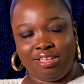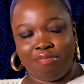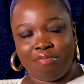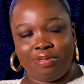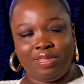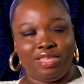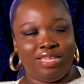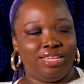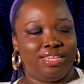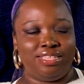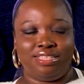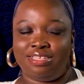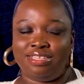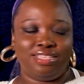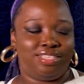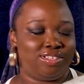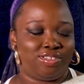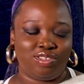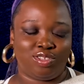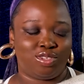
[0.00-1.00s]
But then
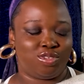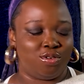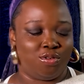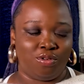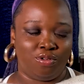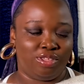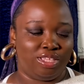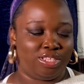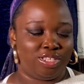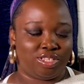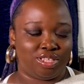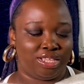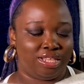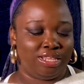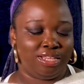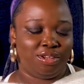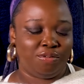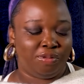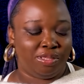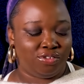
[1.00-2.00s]
it's a
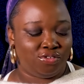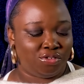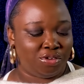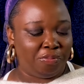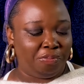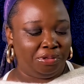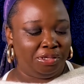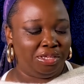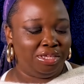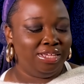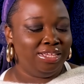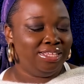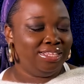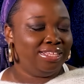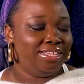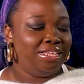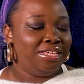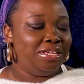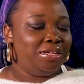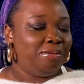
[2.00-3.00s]
little bit trippy.
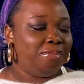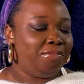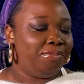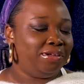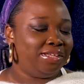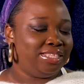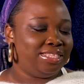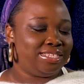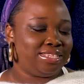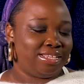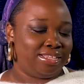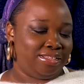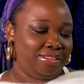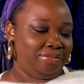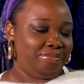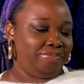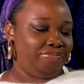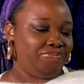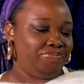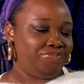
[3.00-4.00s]
But
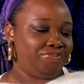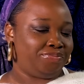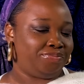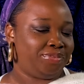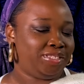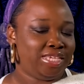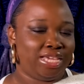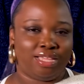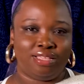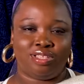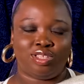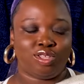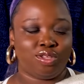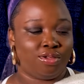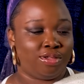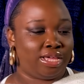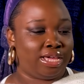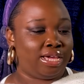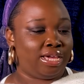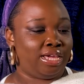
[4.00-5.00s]
yeah,
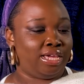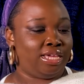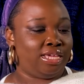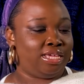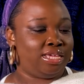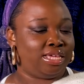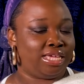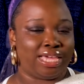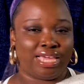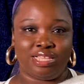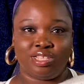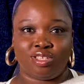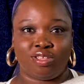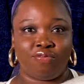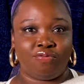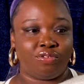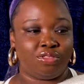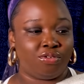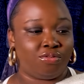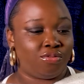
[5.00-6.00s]
so I cast
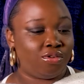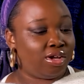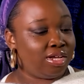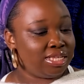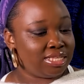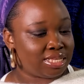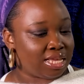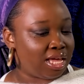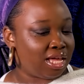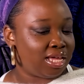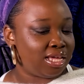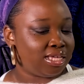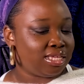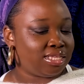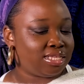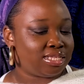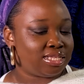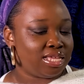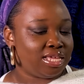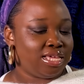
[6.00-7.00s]
on for the wrong
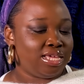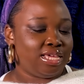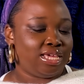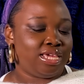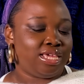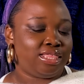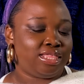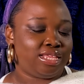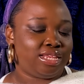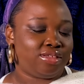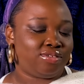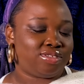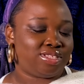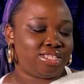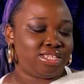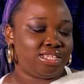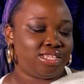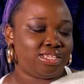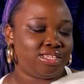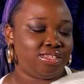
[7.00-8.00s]
size, and then I was
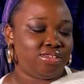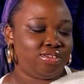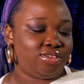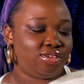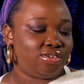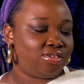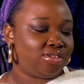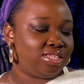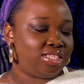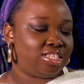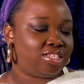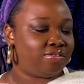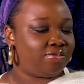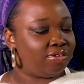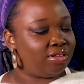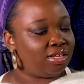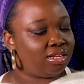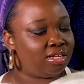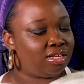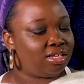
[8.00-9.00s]
thinking, it's
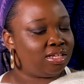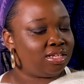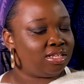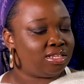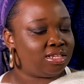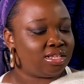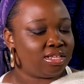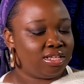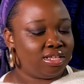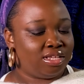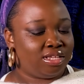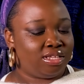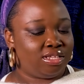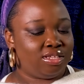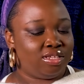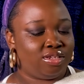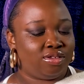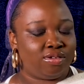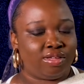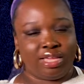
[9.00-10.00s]
fine.
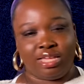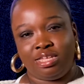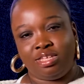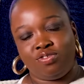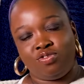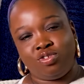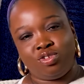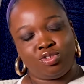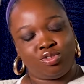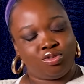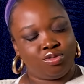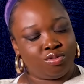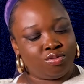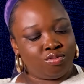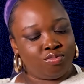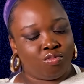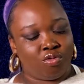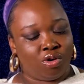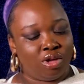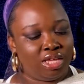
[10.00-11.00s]
I can just do
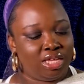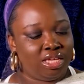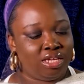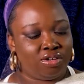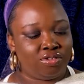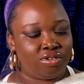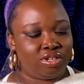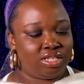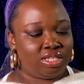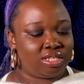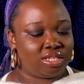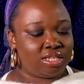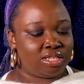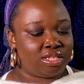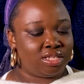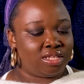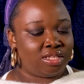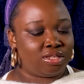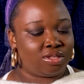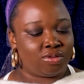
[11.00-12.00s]
more
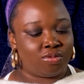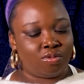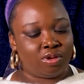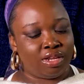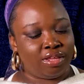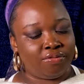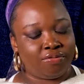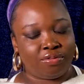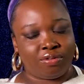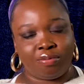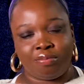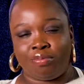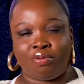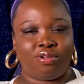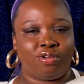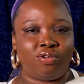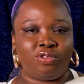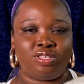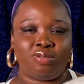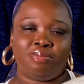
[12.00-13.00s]
increases or whatever. But
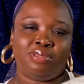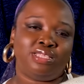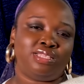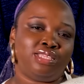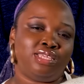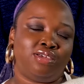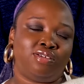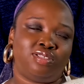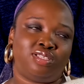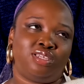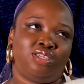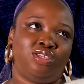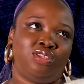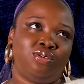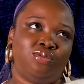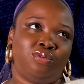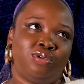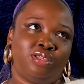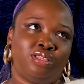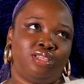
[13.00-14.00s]
ultimately, I was like, you
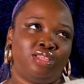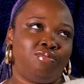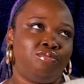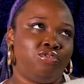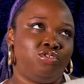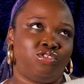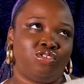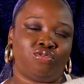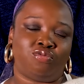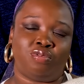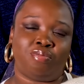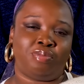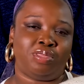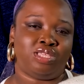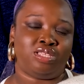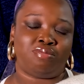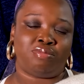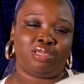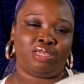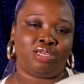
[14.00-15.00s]
know what? Let me just rip
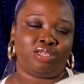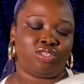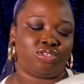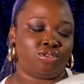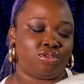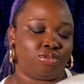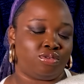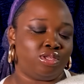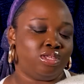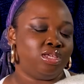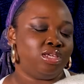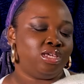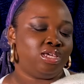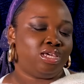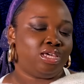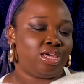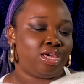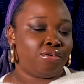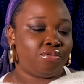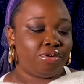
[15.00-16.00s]
this back. So
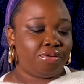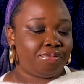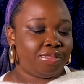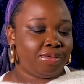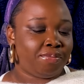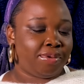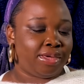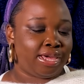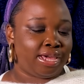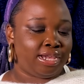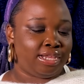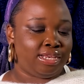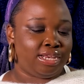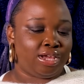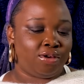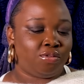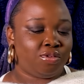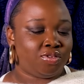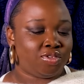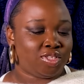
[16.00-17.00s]
I ripped it back.
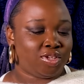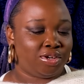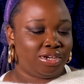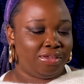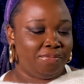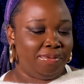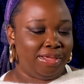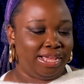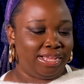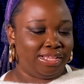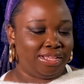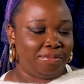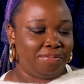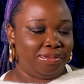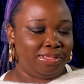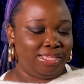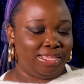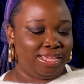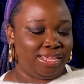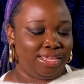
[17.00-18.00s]
Now we've started back up
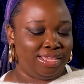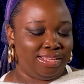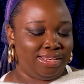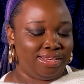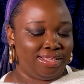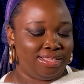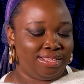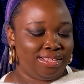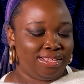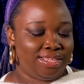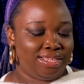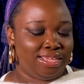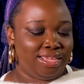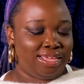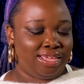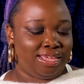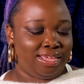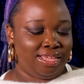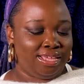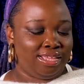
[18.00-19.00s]
again.
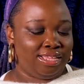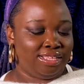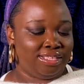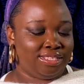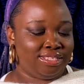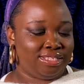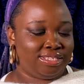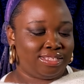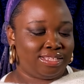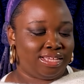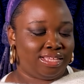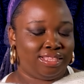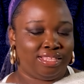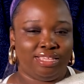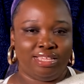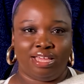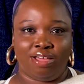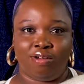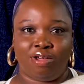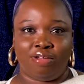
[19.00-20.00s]
And I
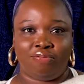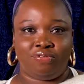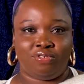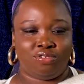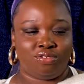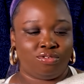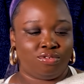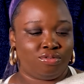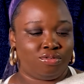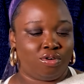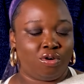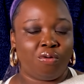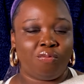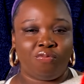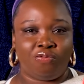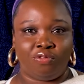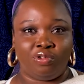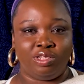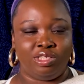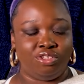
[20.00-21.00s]
think I'll have to
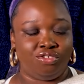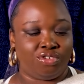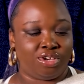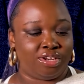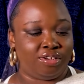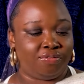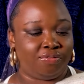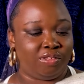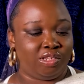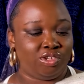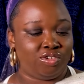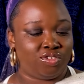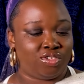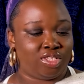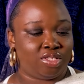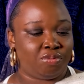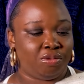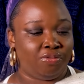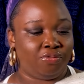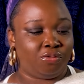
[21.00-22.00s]
hopefully try to finish
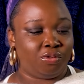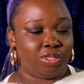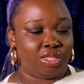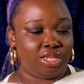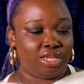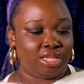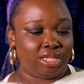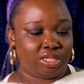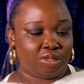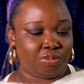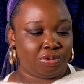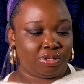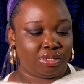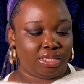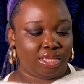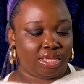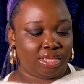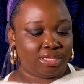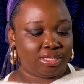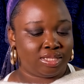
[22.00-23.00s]
this before the next
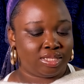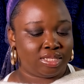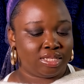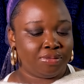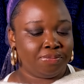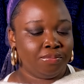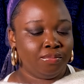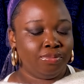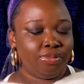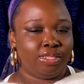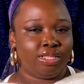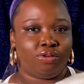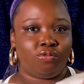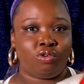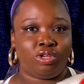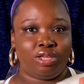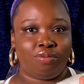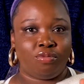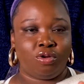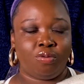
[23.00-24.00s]
podcast.
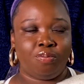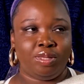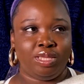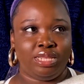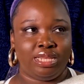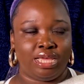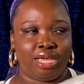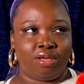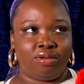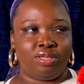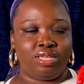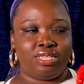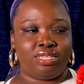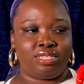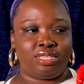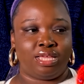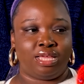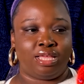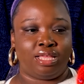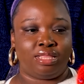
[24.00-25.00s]
What I'm hoping now
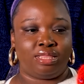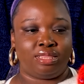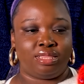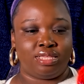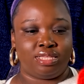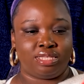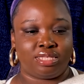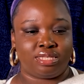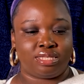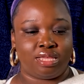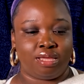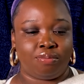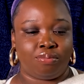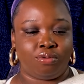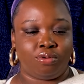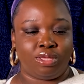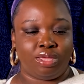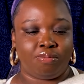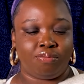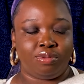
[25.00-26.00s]
is that this
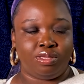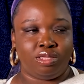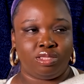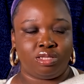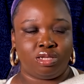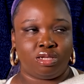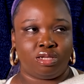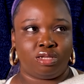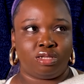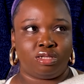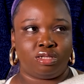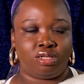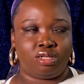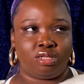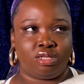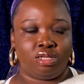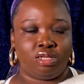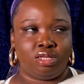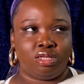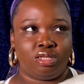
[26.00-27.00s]
sample can be
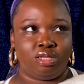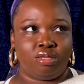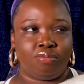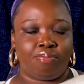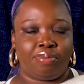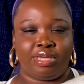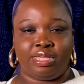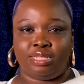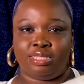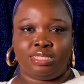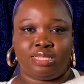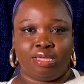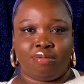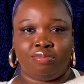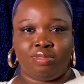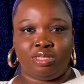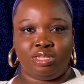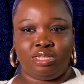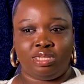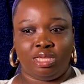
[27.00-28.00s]
done by the
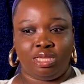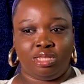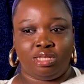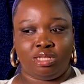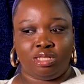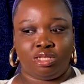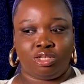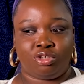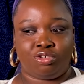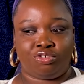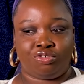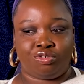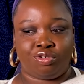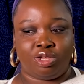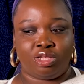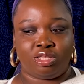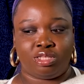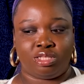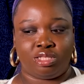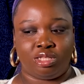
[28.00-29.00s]
time the Danish
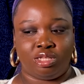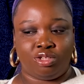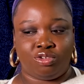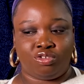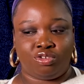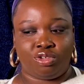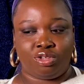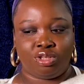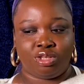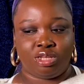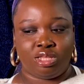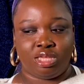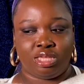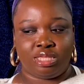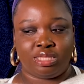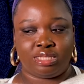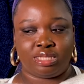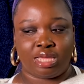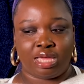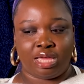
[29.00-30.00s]
translation
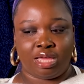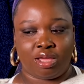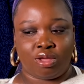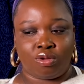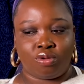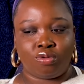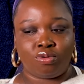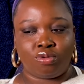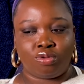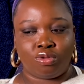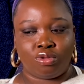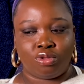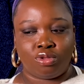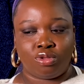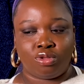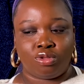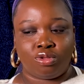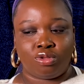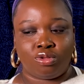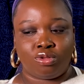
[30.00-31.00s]
is out.
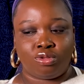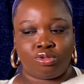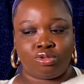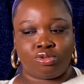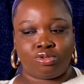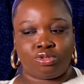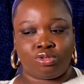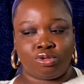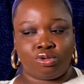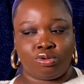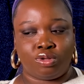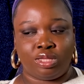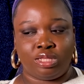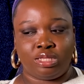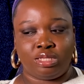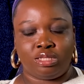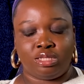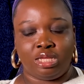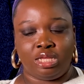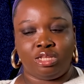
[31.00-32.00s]
So, and
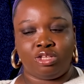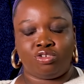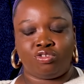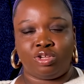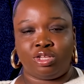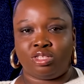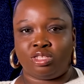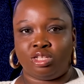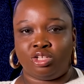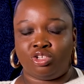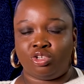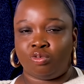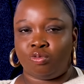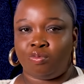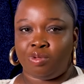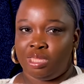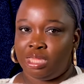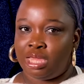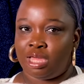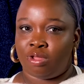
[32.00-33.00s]
the Danish translation will
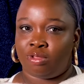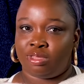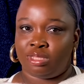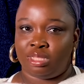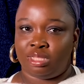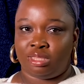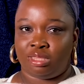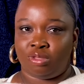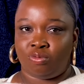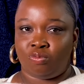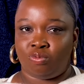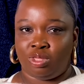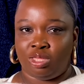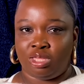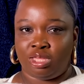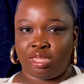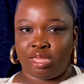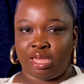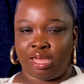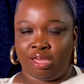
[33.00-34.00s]
be out like the
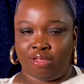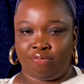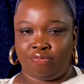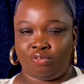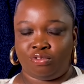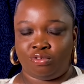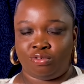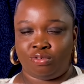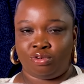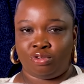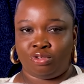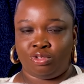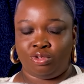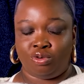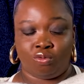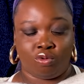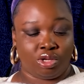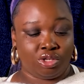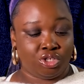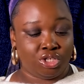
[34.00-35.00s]
week after
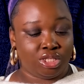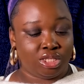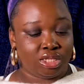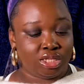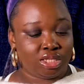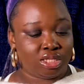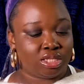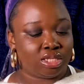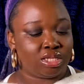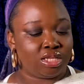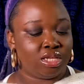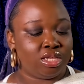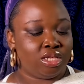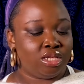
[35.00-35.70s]
you're watching this.